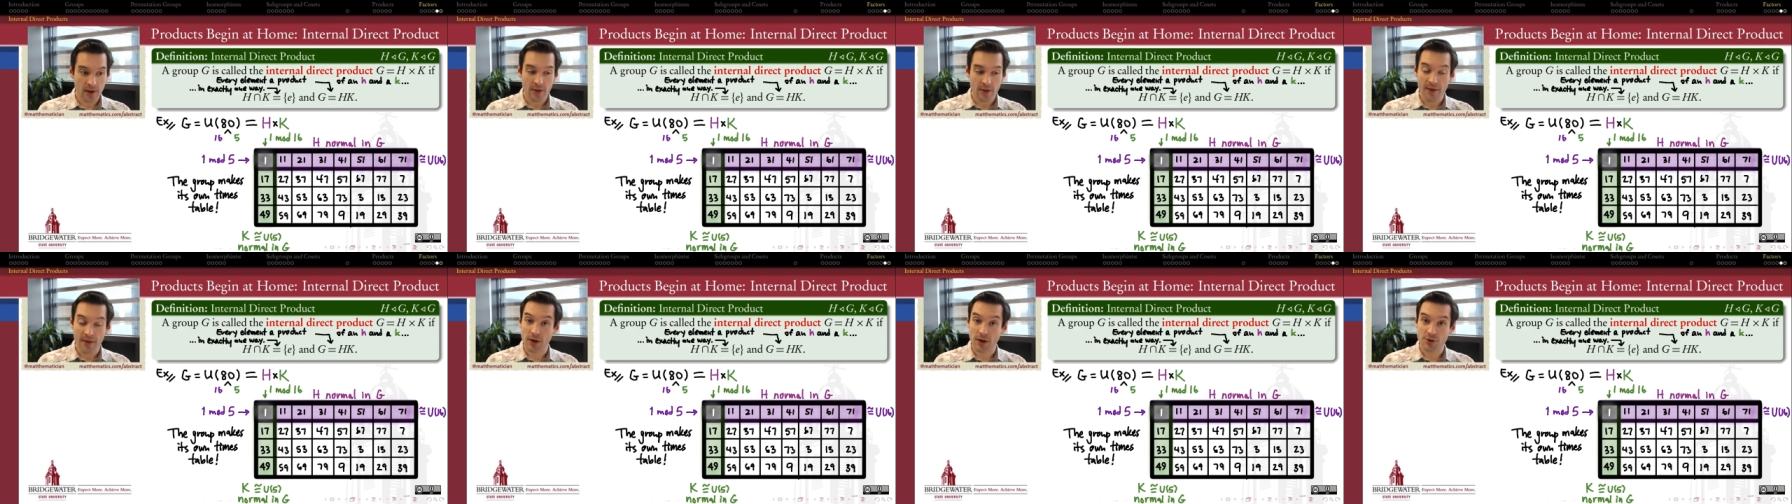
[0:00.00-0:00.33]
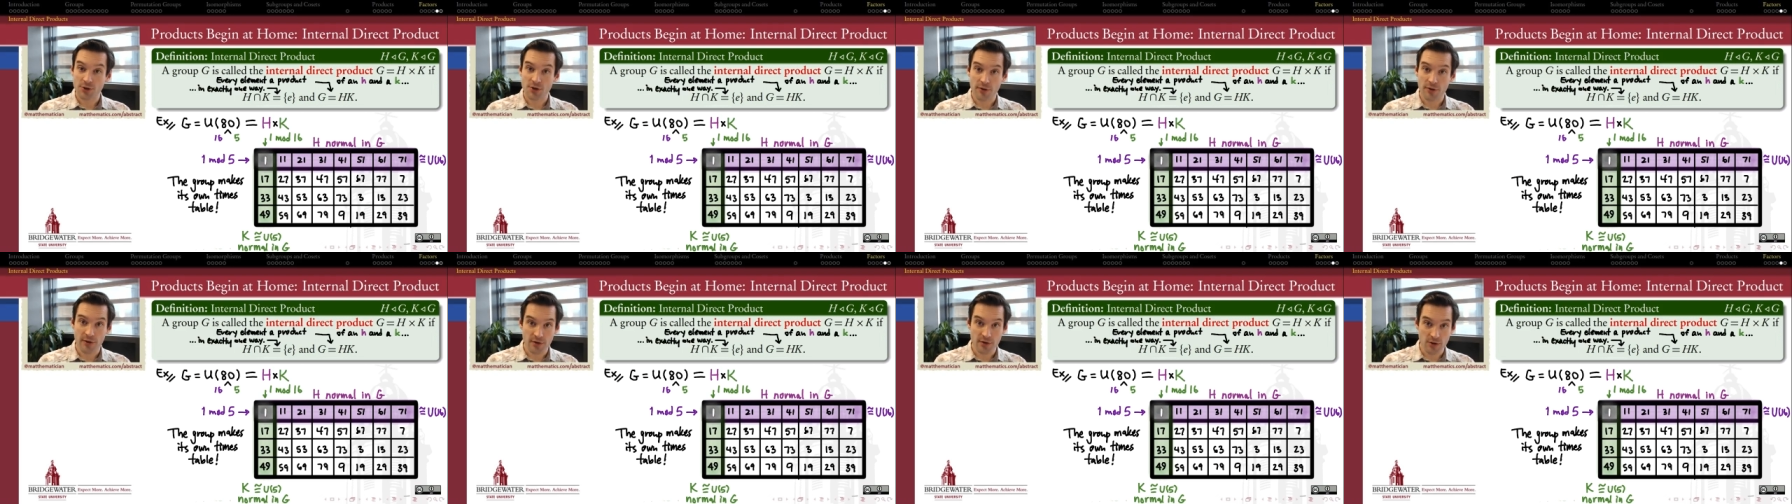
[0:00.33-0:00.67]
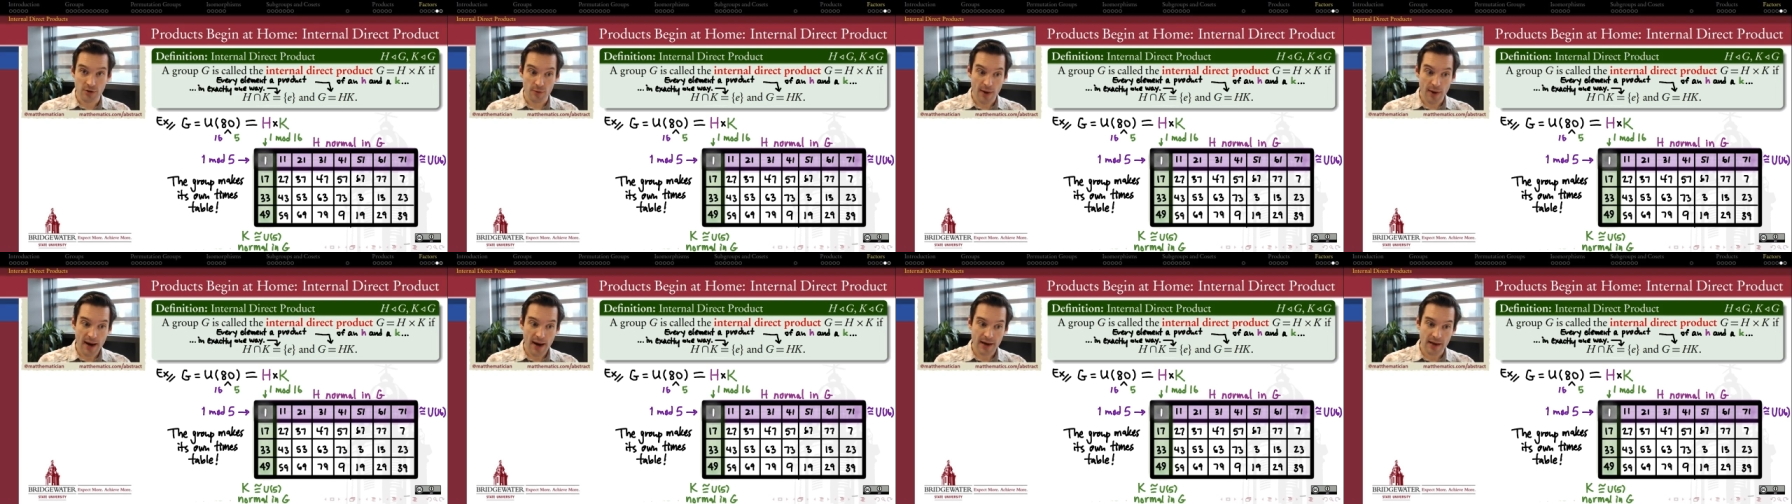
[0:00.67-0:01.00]
that'll show that
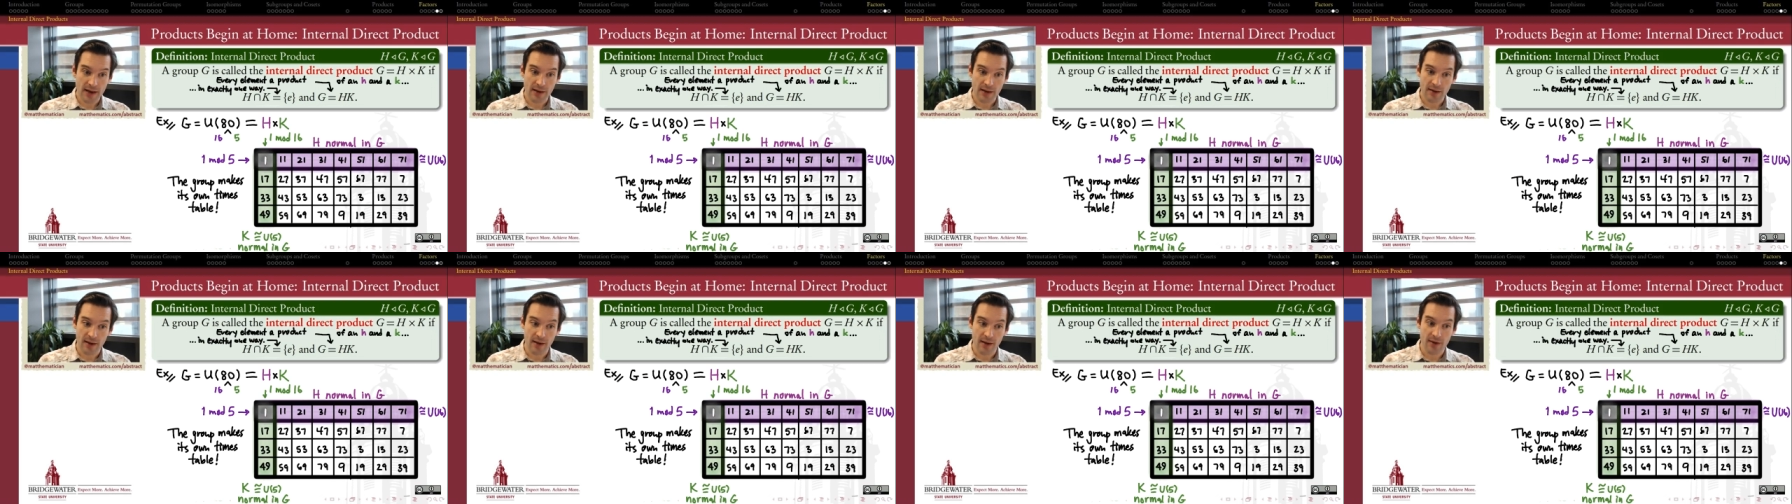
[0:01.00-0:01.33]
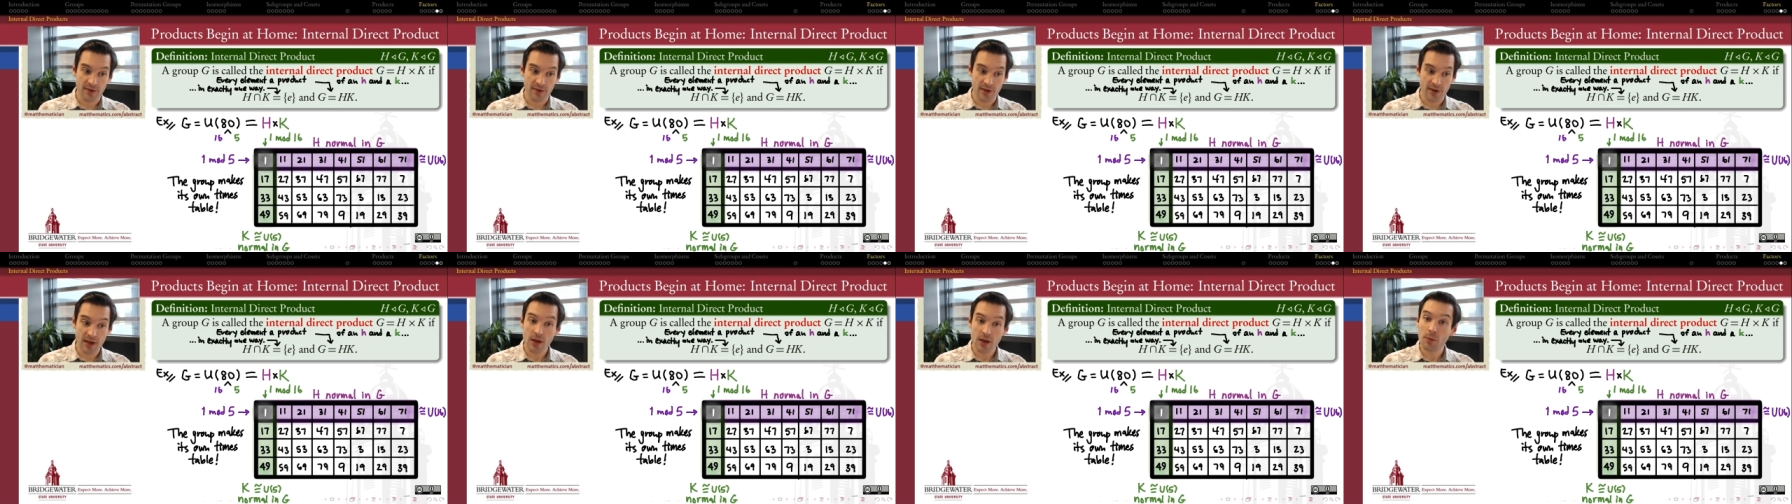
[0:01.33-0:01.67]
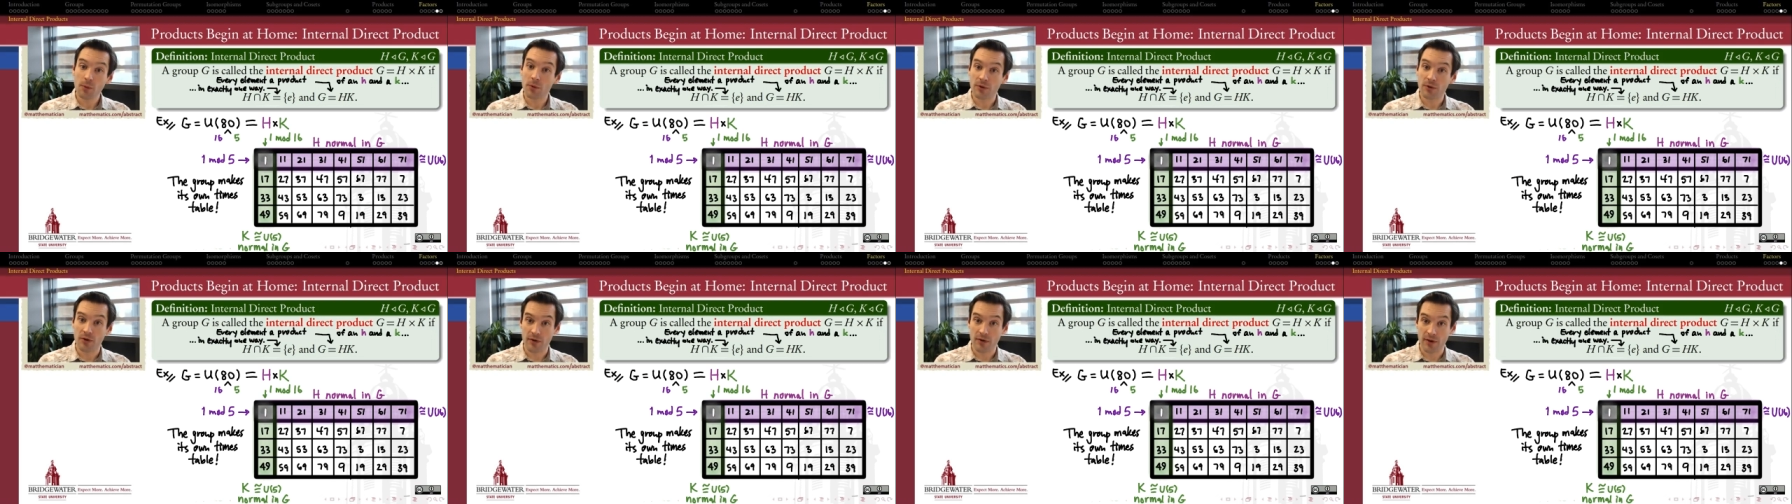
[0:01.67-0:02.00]
U80 is
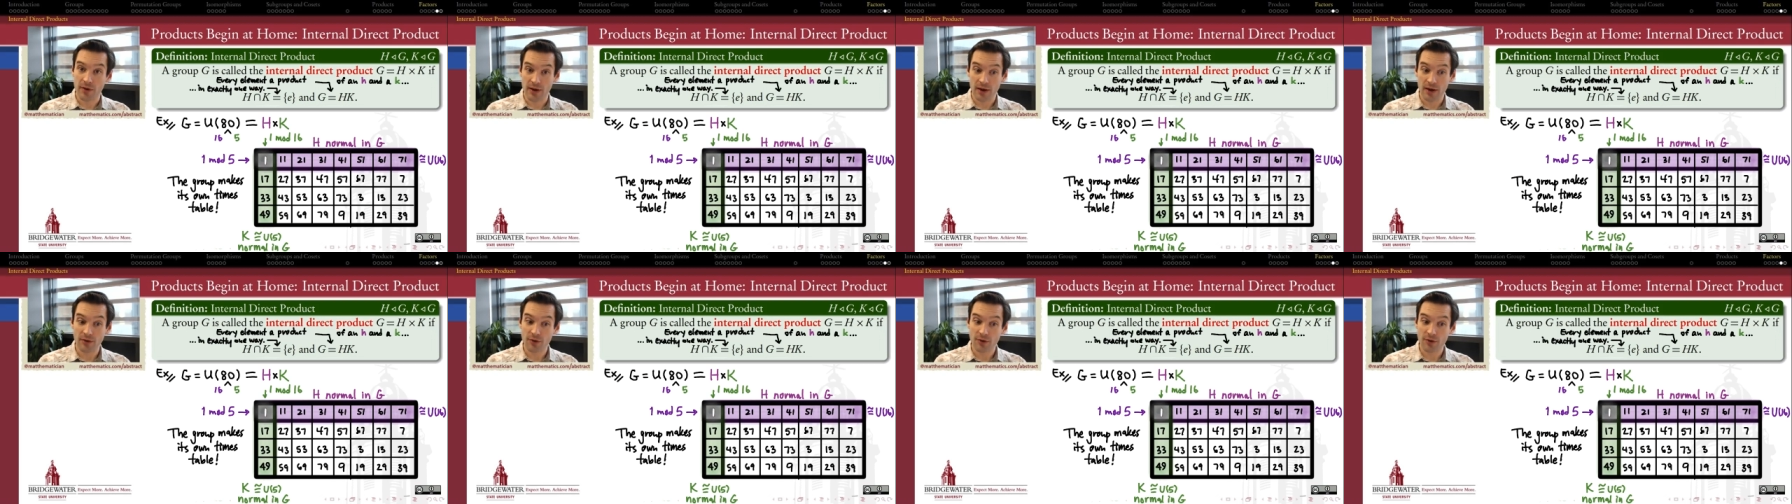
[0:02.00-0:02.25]
equal to the